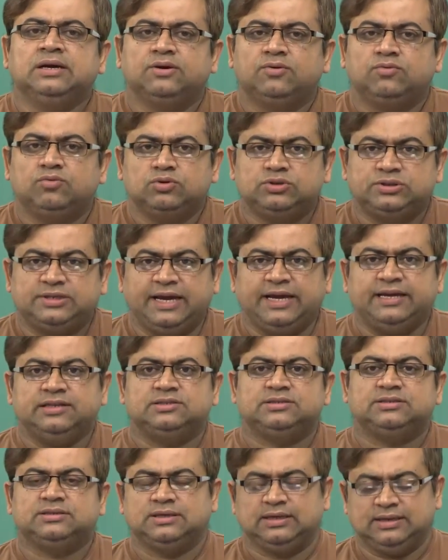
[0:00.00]
would
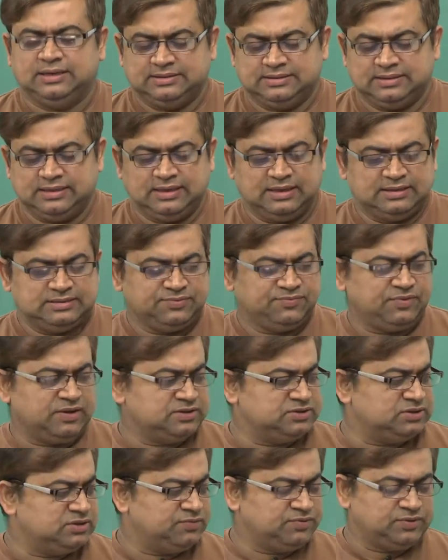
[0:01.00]
change as a, as a
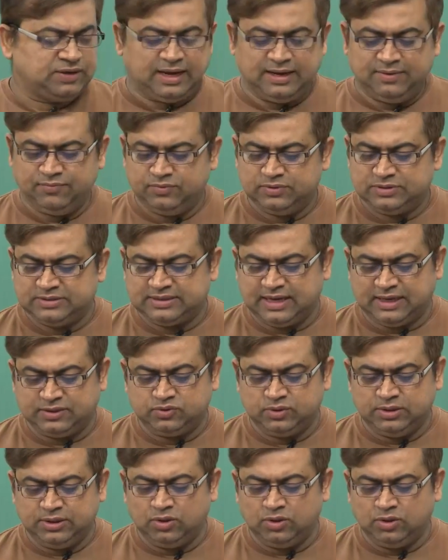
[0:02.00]
function of time which is actually